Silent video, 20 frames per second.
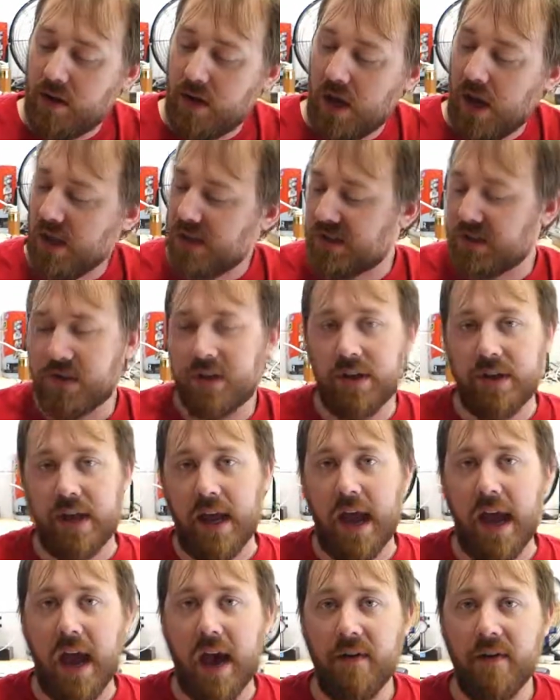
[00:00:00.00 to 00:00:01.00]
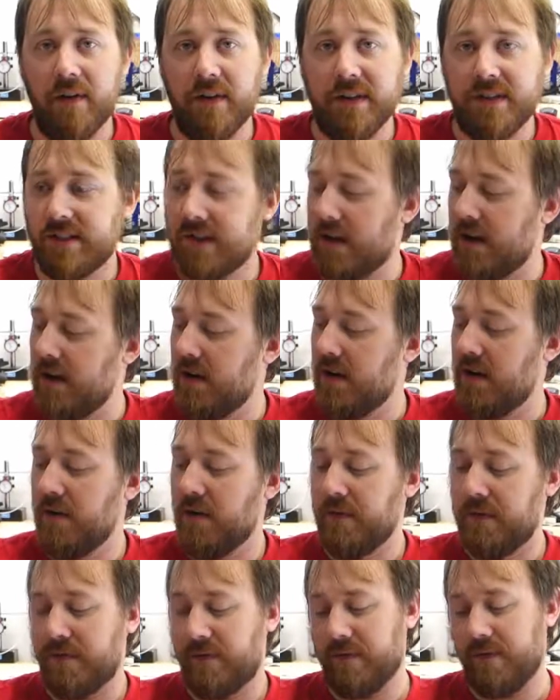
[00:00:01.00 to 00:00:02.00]
it's good to have a set
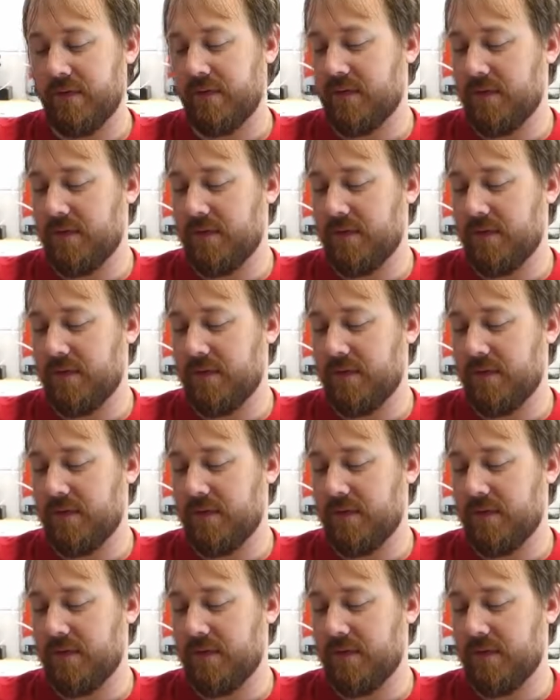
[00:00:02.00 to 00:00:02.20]
of